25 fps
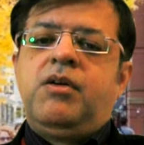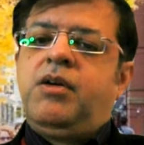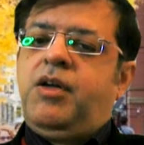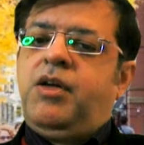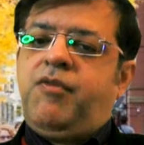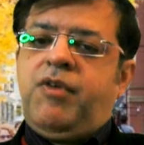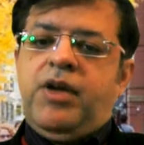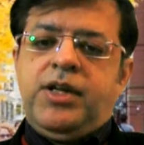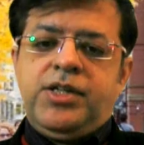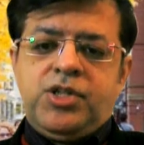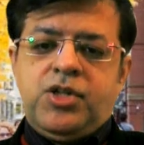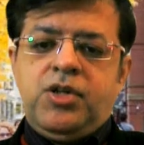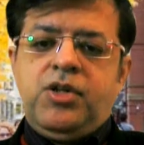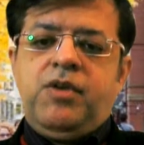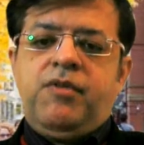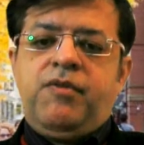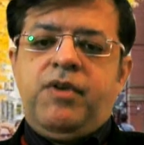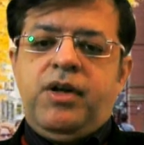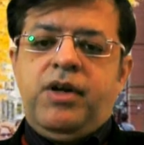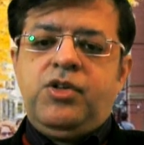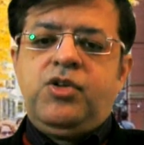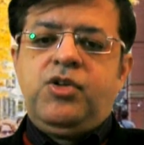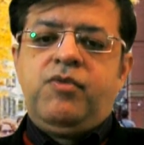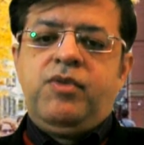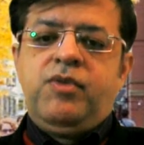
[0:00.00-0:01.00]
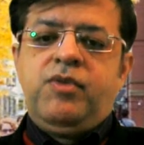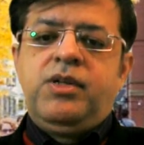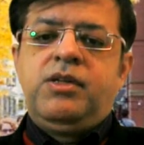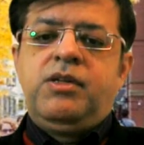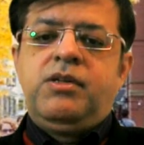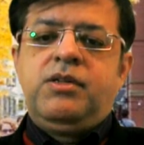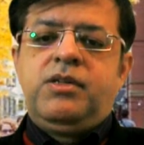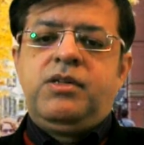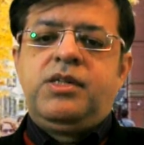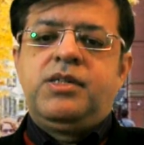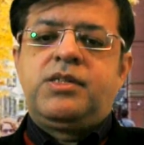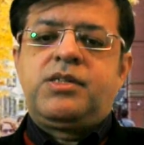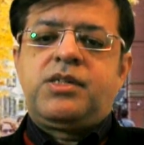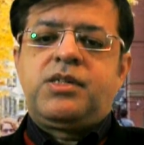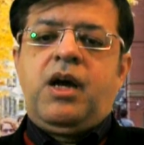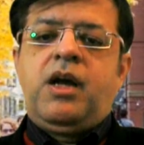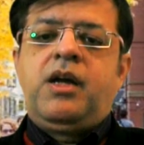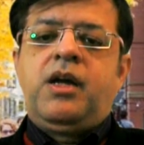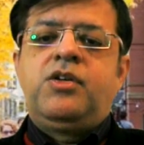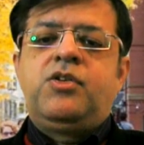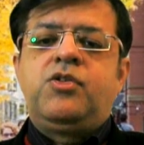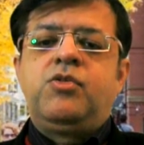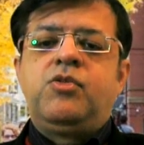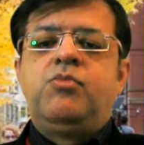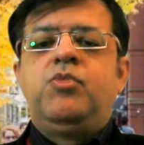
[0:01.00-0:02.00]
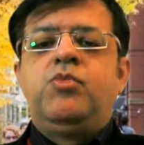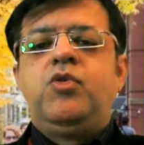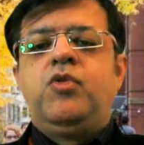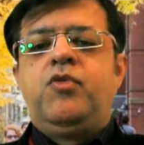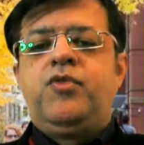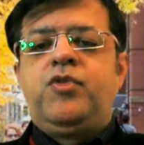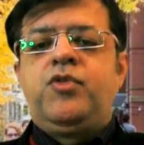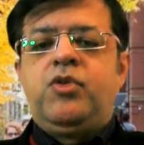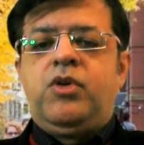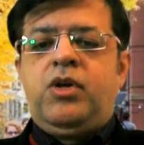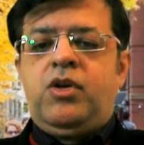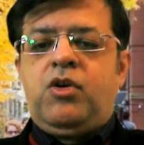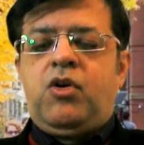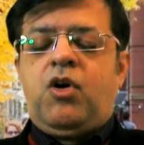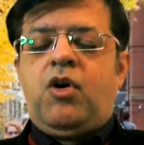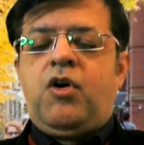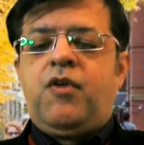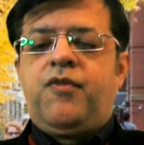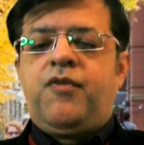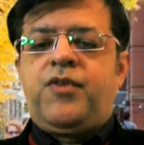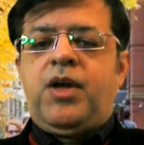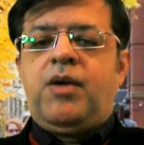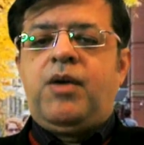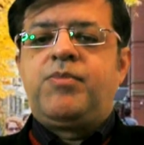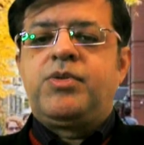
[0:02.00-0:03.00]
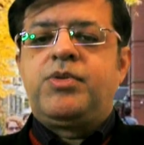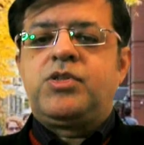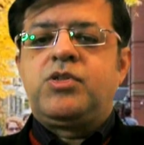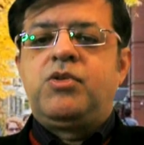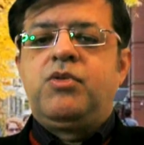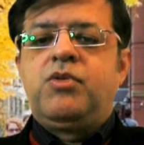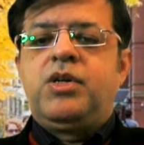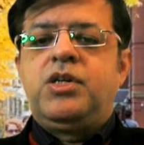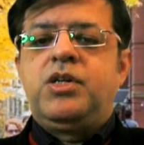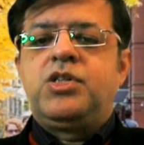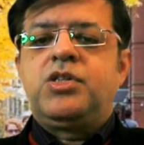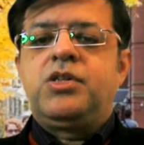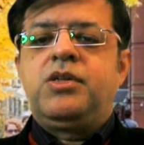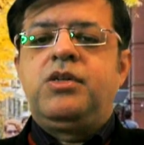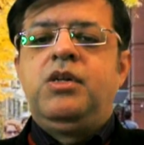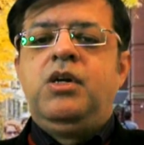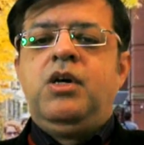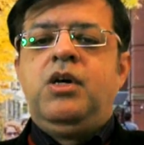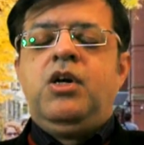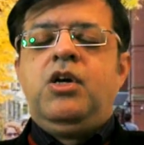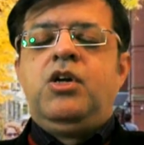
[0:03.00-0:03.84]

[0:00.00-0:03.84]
eventually, when you will decide to move to an off-campus location,